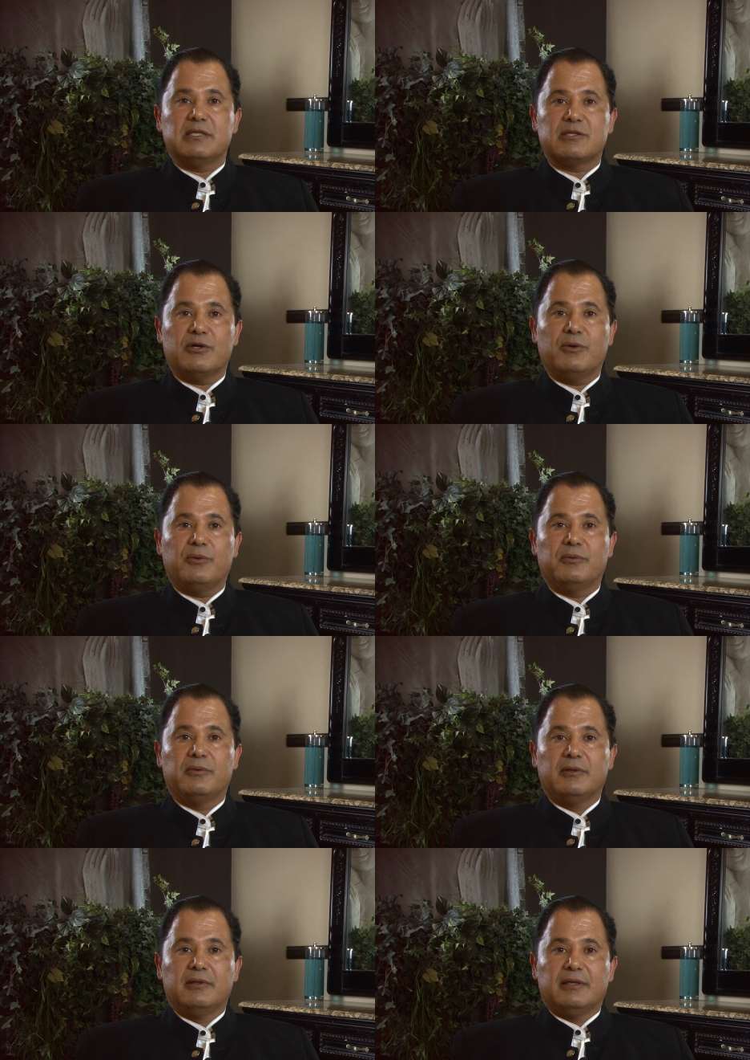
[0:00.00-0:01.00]
So
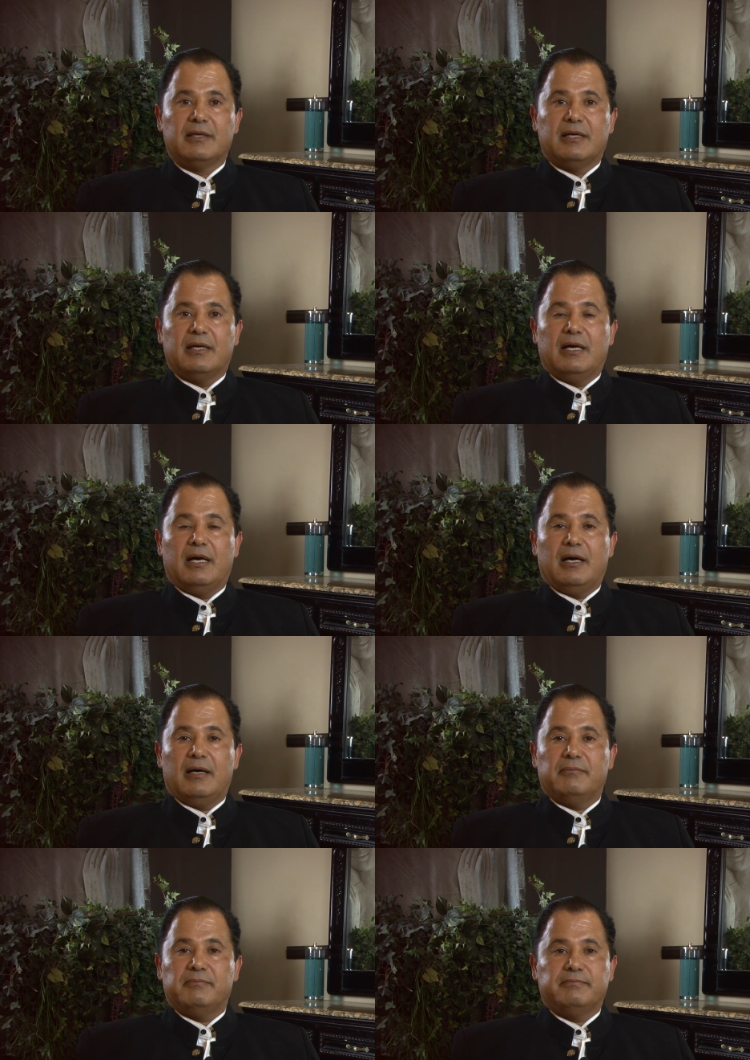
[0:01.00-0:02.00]

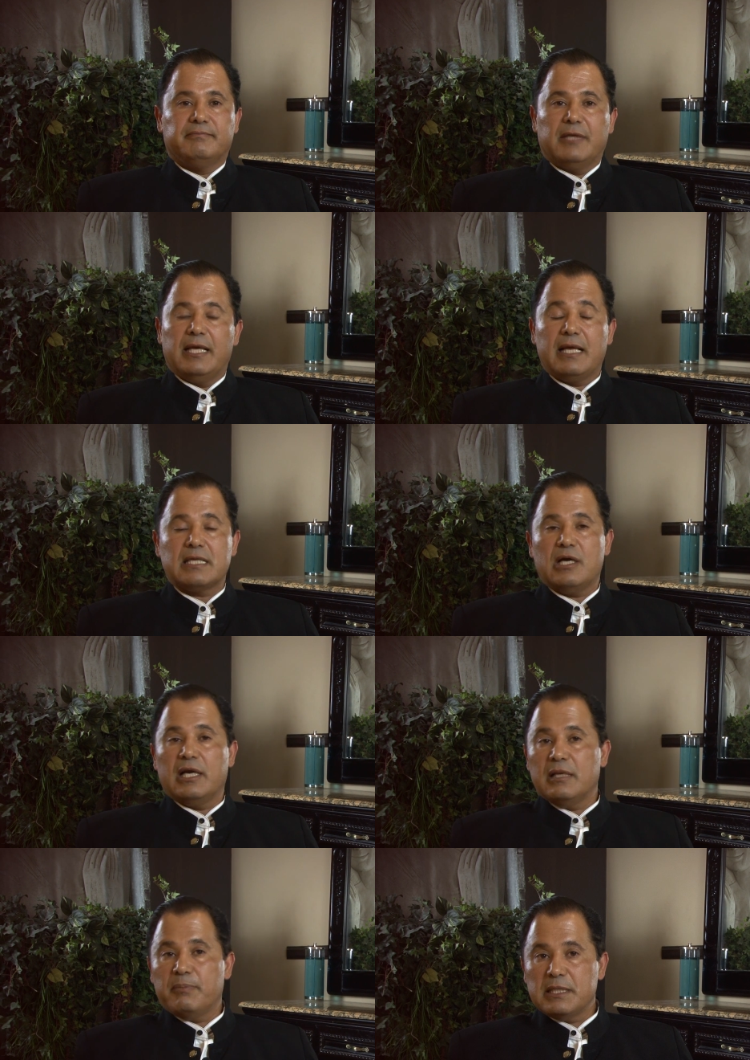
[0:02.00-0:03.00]
and that's how I
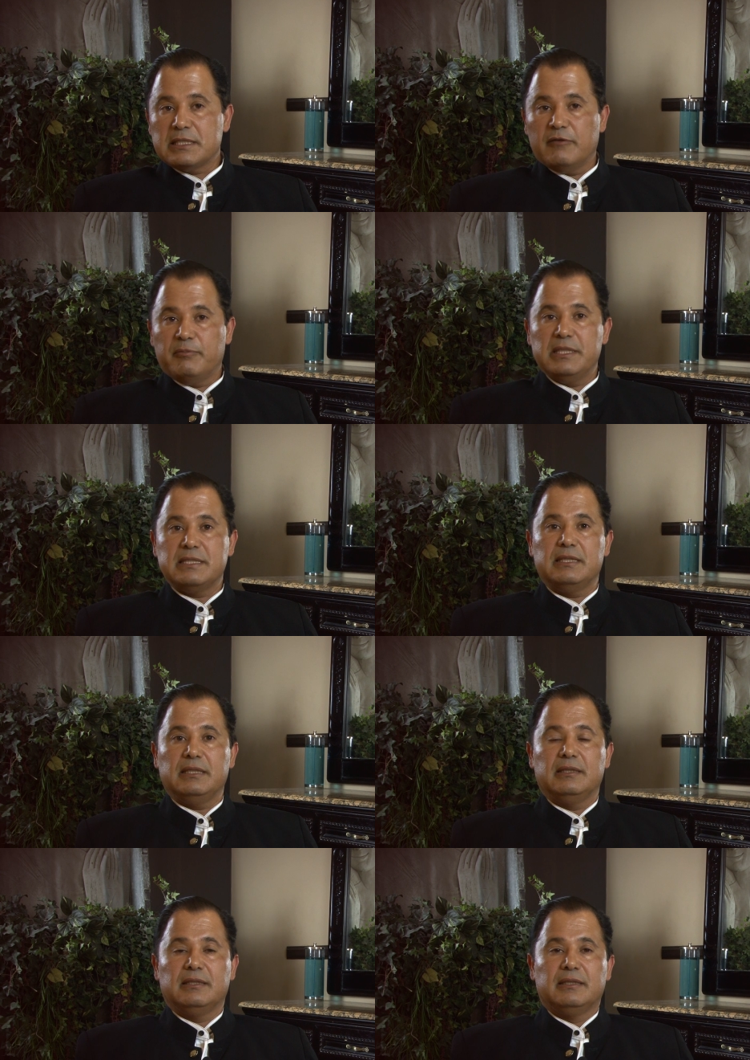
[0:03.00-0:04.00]
keep myself
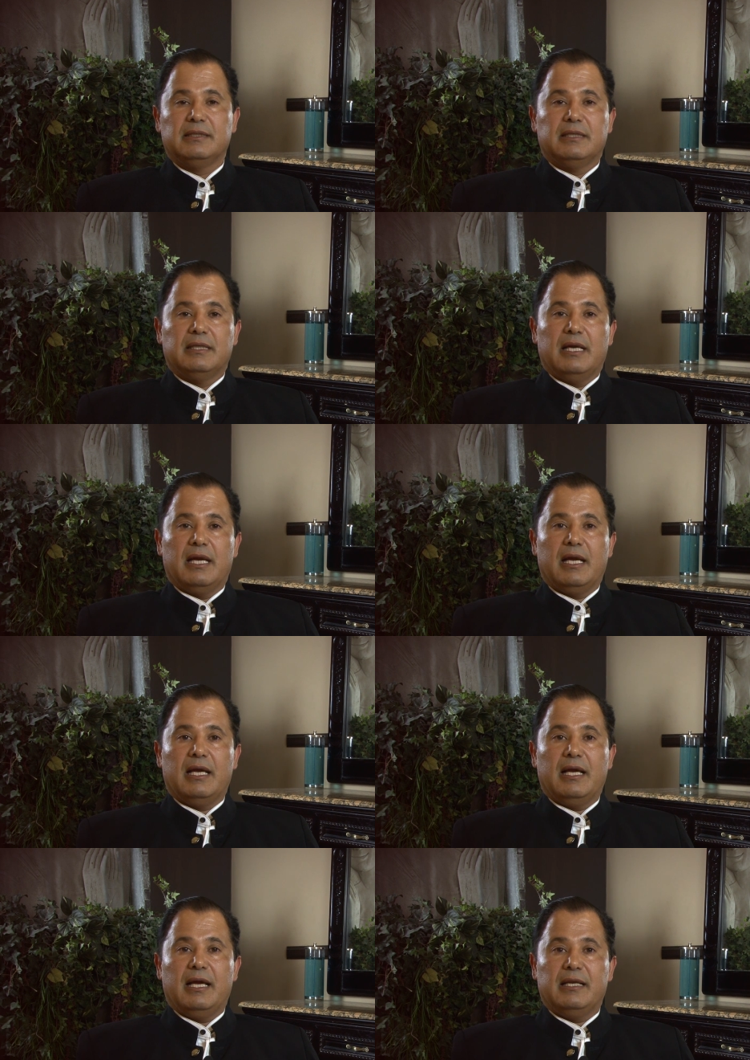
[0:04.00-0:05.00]
busy,
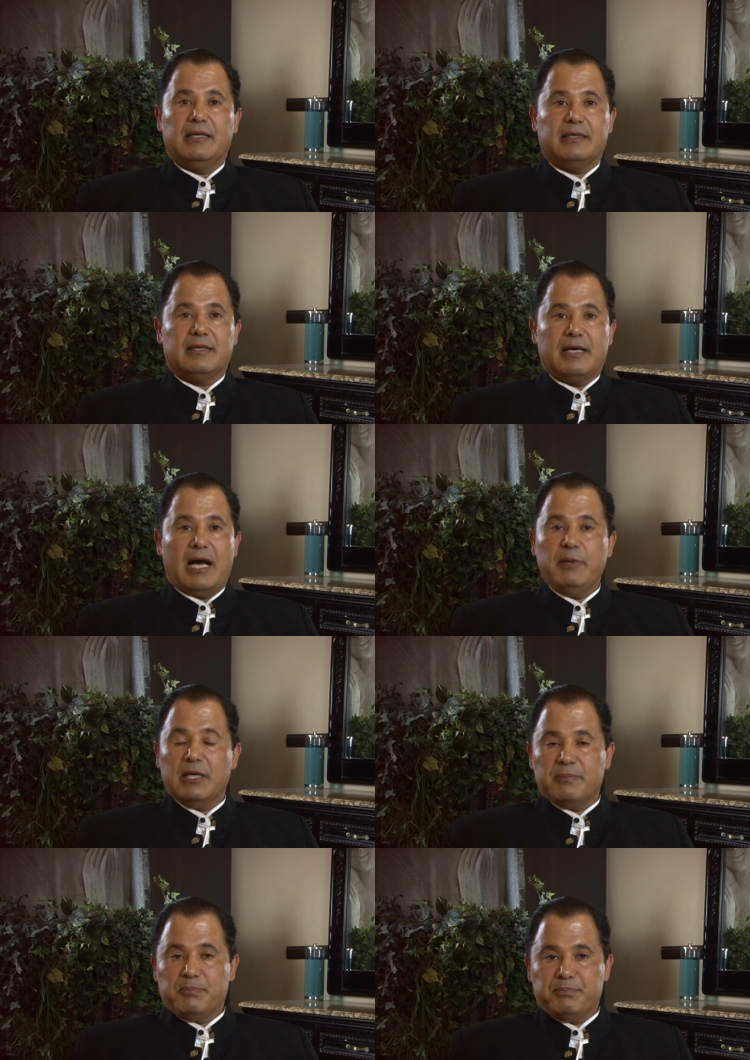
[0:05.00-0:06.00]
and I
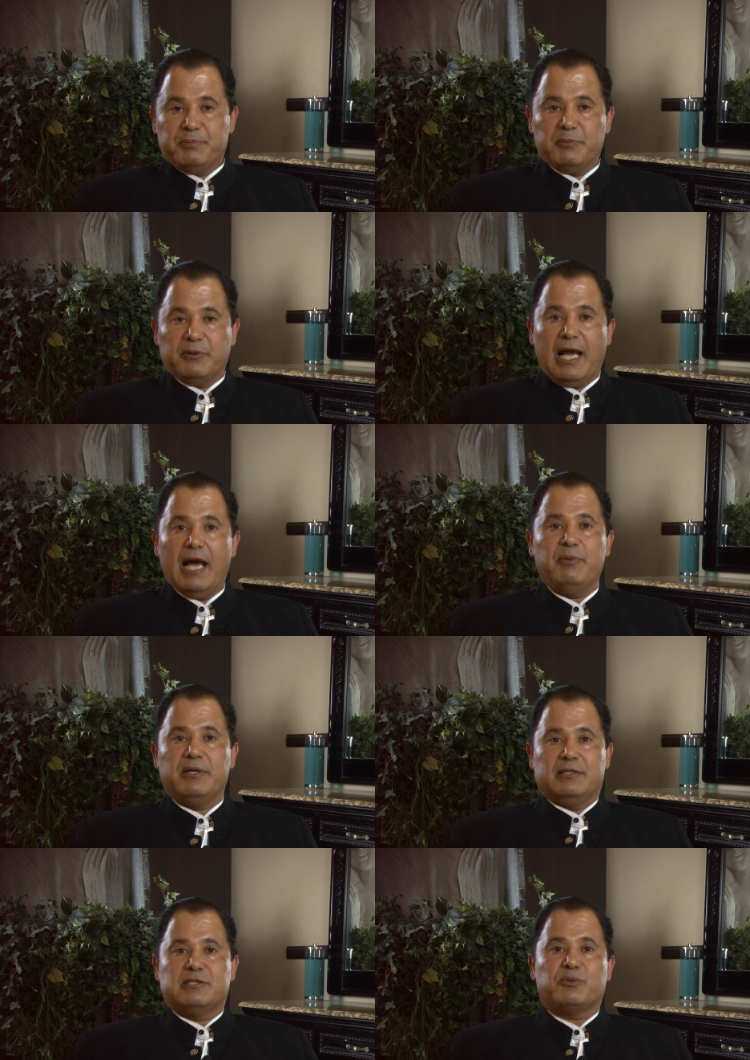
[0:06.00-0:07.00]
make people happy
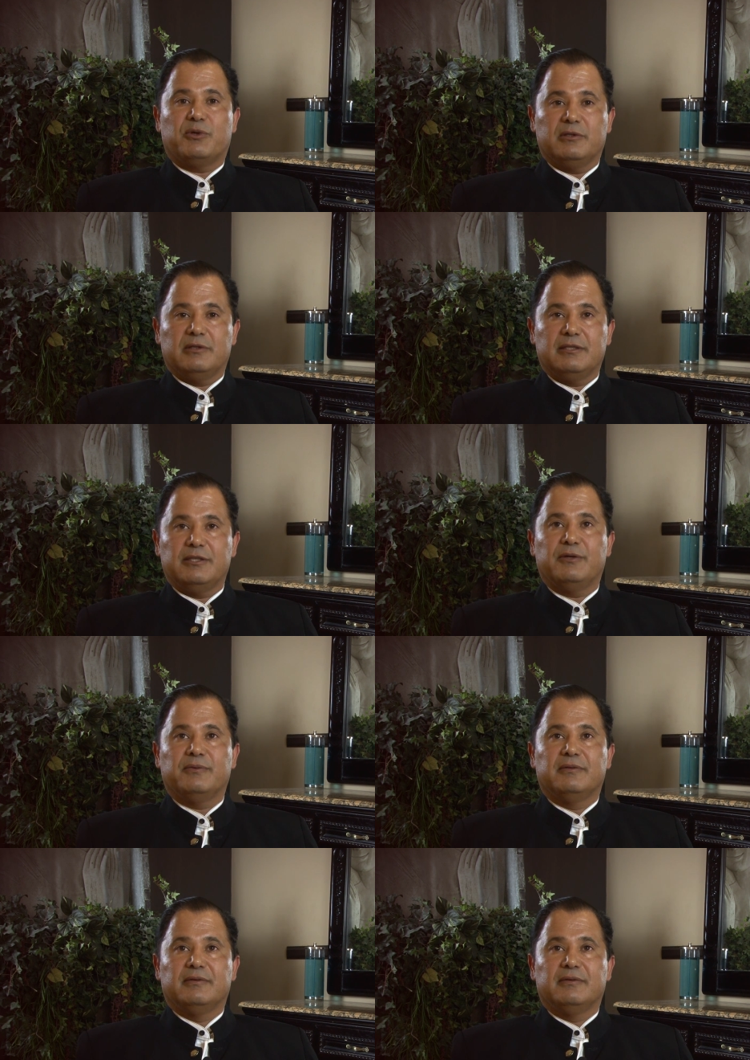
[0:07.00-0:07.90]
in this world, you know.